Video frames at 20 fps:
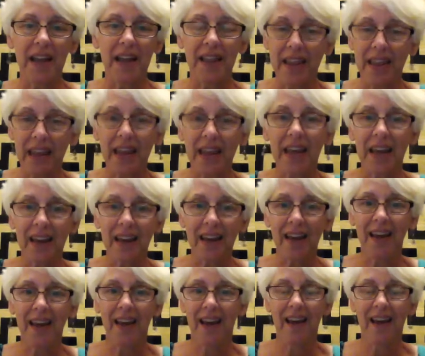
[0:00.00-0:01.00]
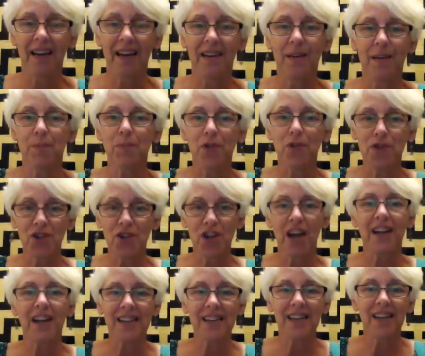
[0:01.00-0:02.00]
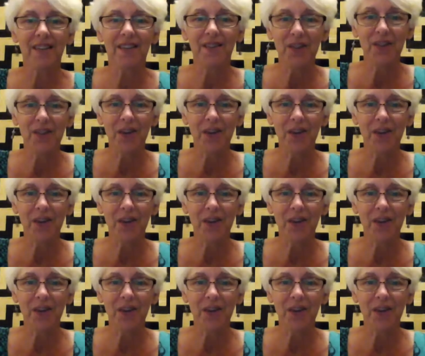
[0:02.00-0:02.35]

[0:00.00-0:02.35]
thinking ahead, projecting, if you